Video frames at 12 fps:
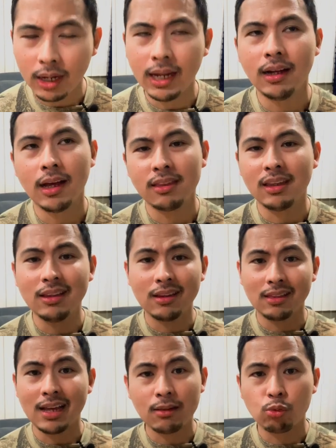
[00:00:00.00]
And I think
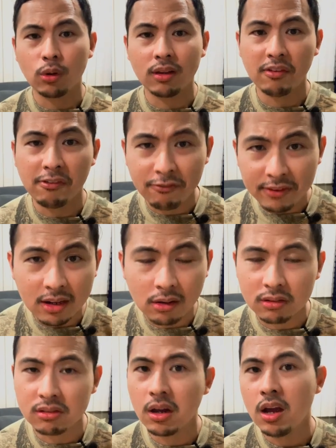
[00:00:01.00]
that that's one of the
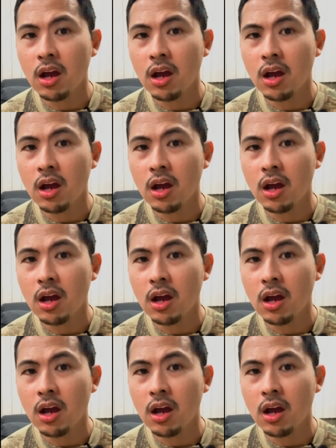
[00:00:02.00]
fears